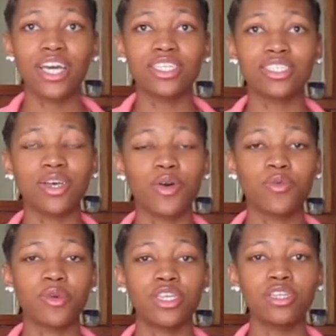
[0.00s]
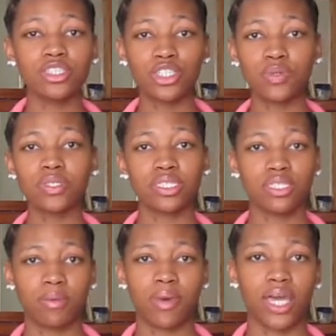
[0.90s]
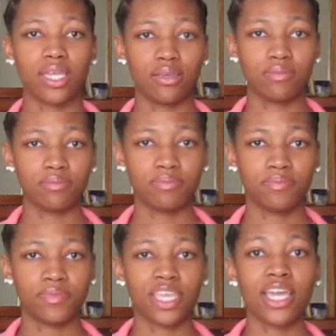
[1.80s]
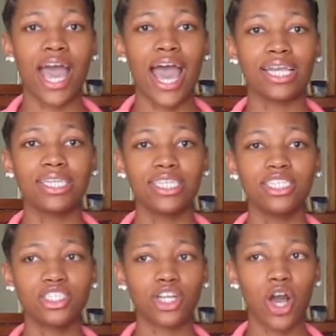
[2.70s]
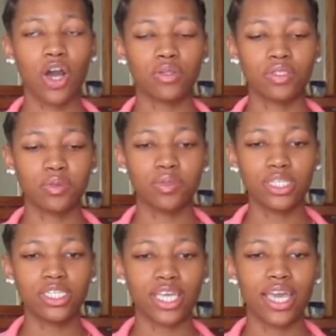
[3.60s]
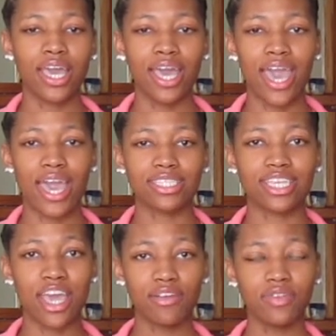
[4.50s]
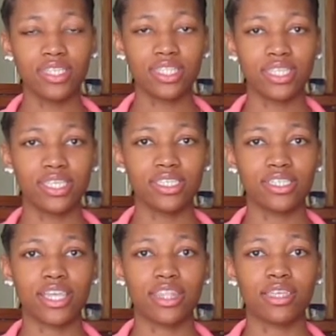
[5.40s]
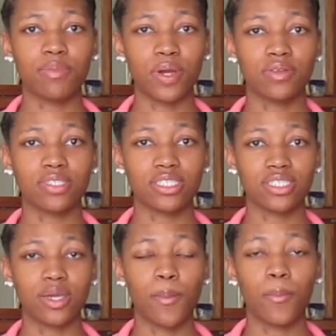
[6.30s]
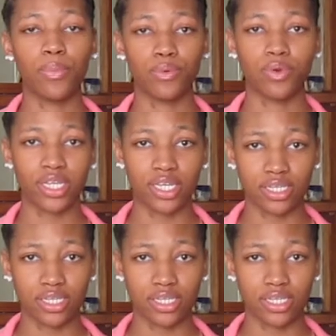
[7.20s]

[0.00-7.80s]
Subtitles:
So when you're choosing somebody, I need y'all to look at everything that the person brings.